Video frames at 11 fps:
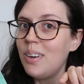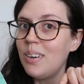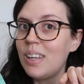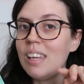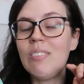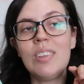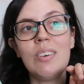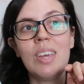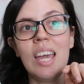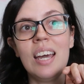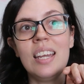wrong. Even though
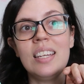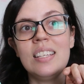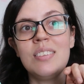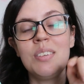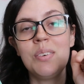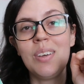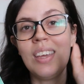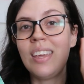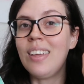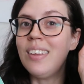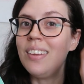Kat is
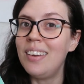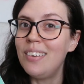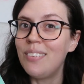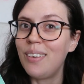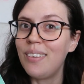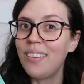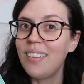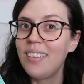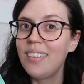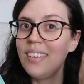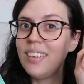annoying, you did wrong.
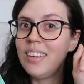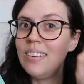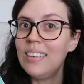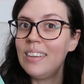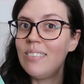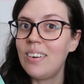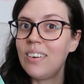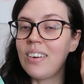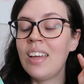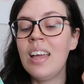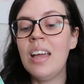You did
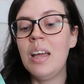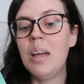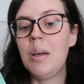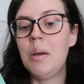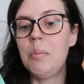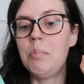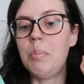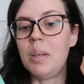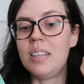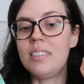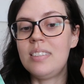wrong
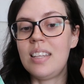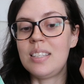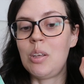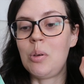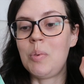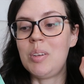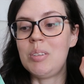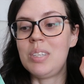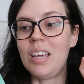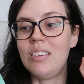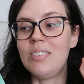but that's all I'm gonna
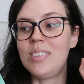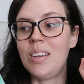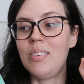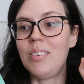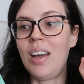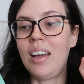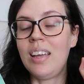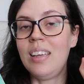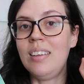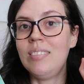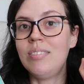say. So
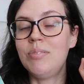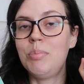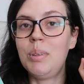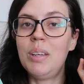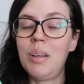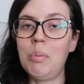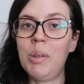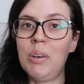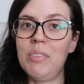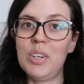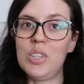I plan I
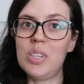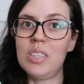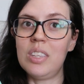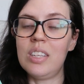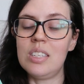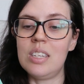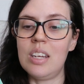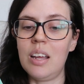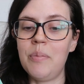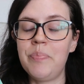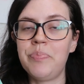plan on finishing this
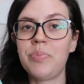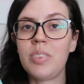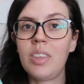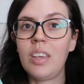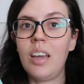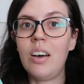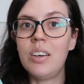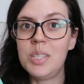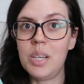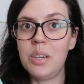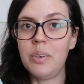today.
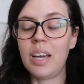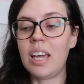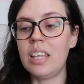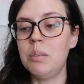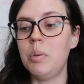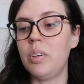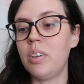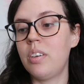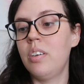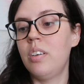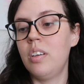Also, I got the
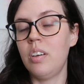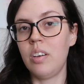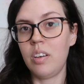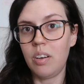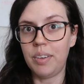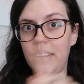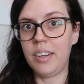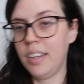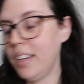book. Hold